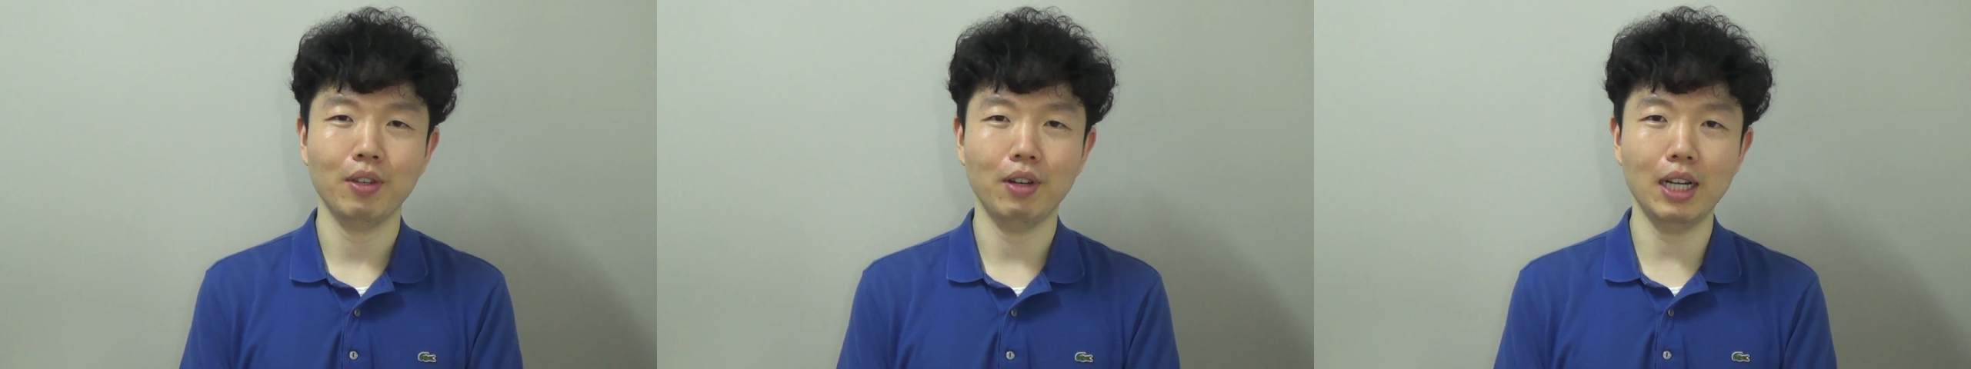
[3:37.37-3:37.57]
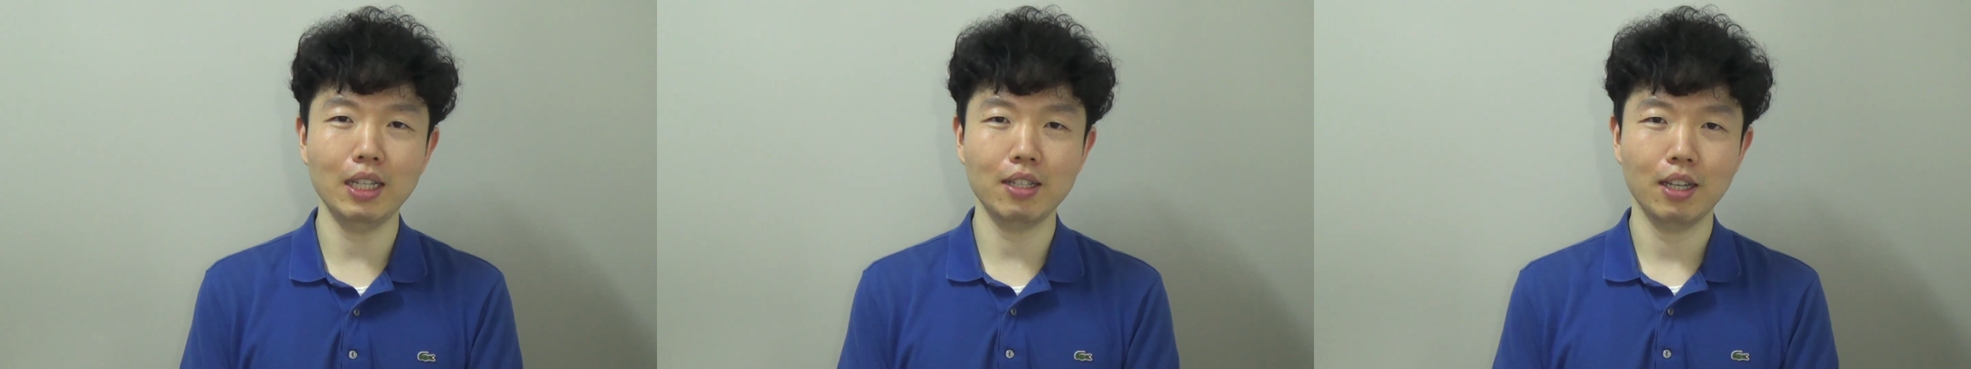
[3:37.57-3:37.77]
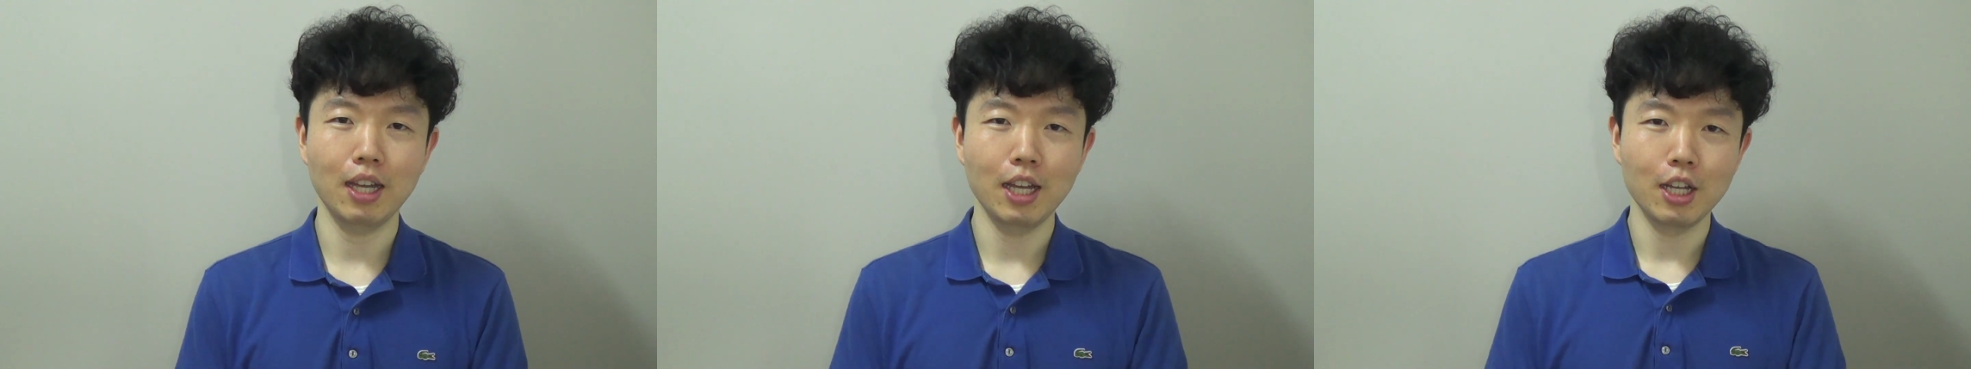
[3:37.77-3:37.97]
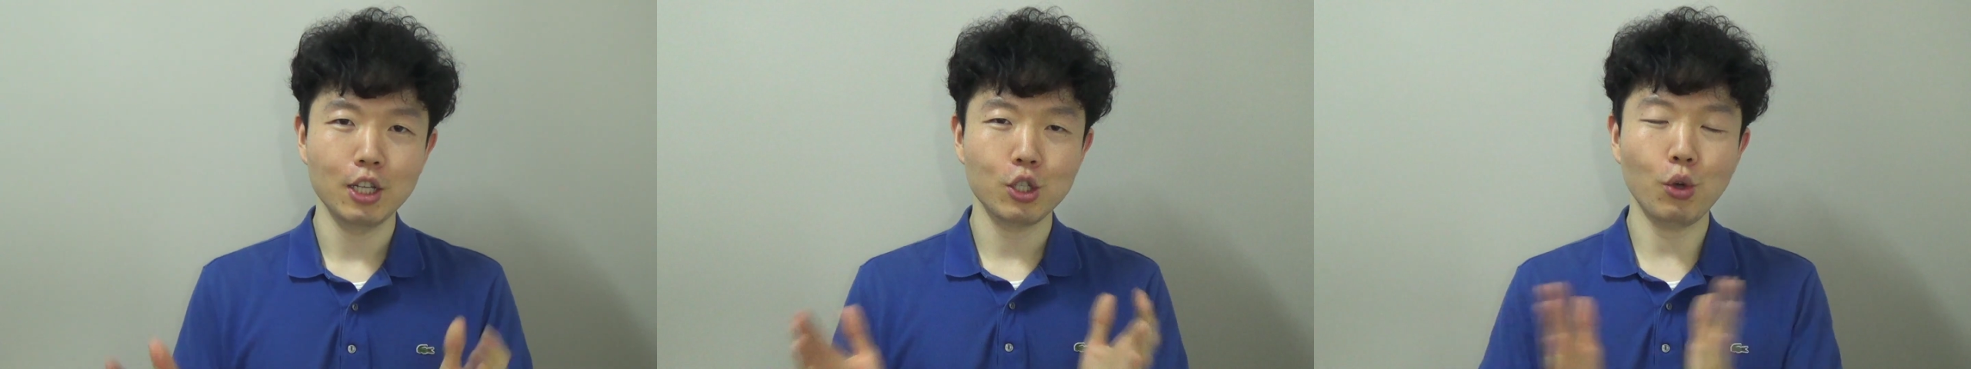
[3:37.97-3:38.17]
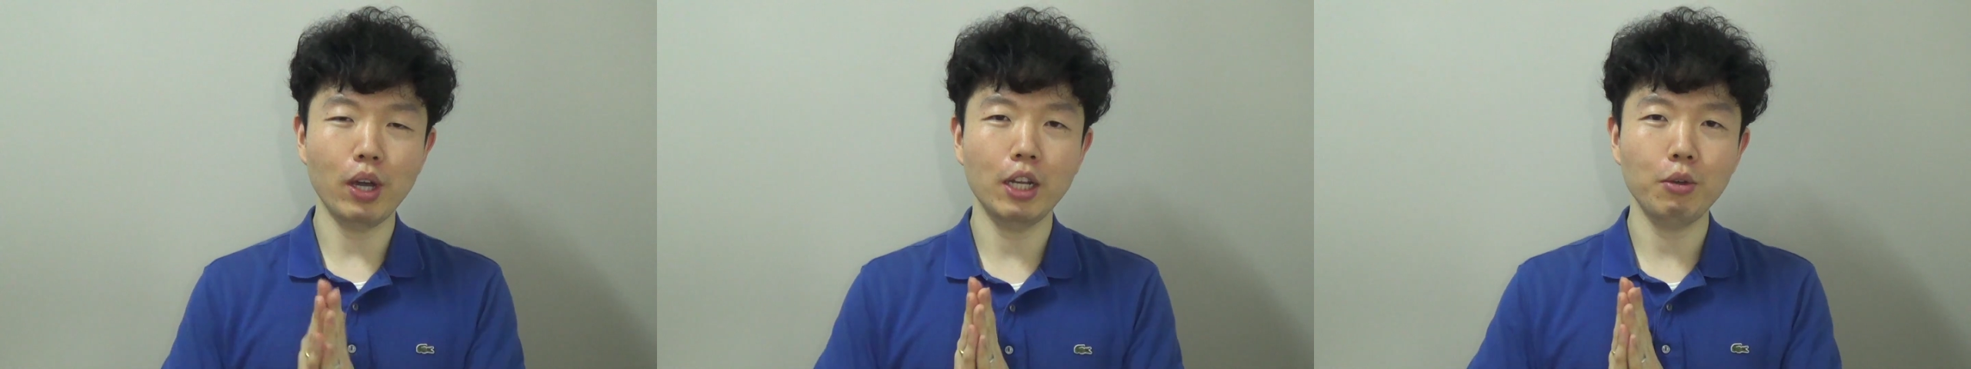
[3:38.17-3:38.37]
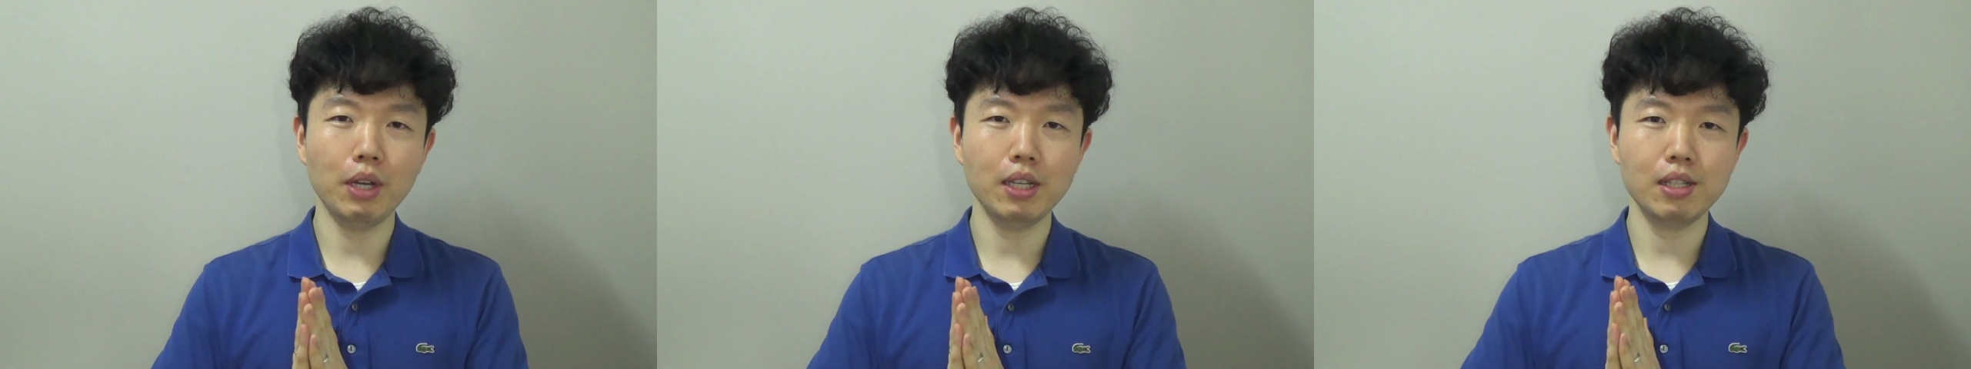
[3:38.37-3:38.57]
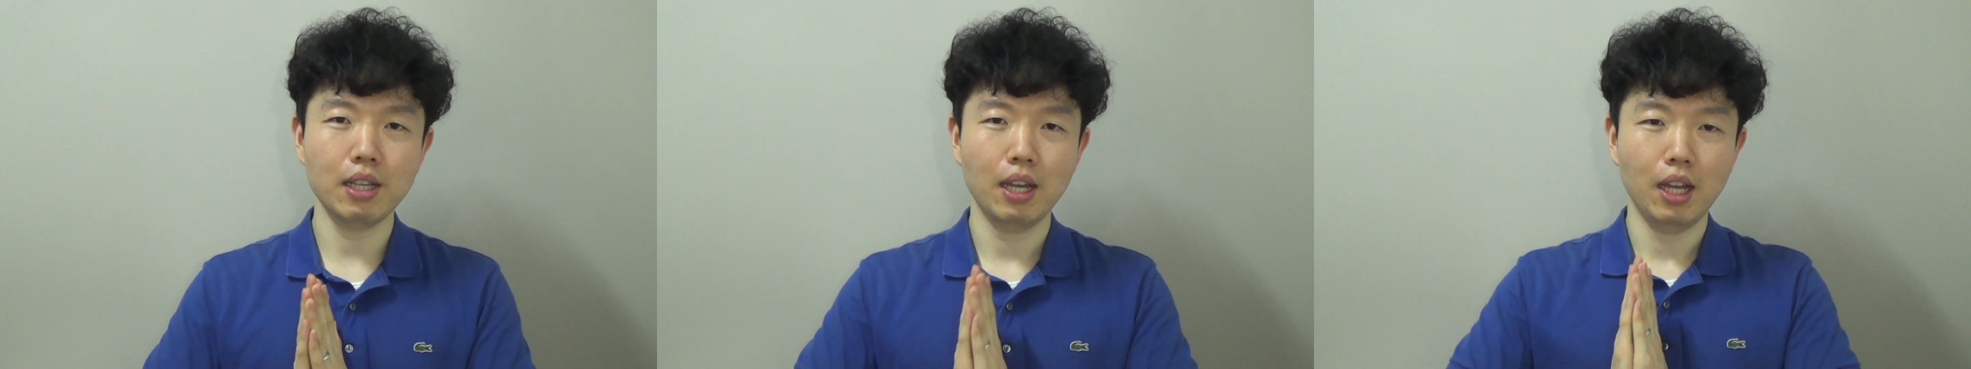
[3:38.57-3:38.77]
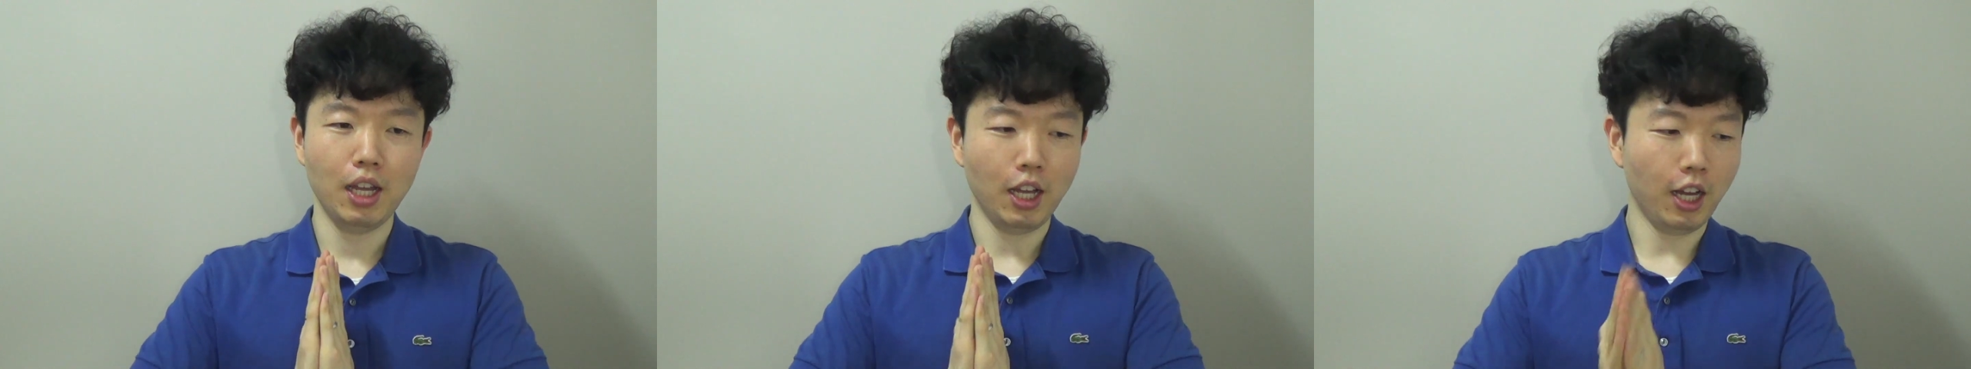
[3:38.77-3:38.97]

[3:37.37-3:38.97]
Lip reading: All right? So anyways,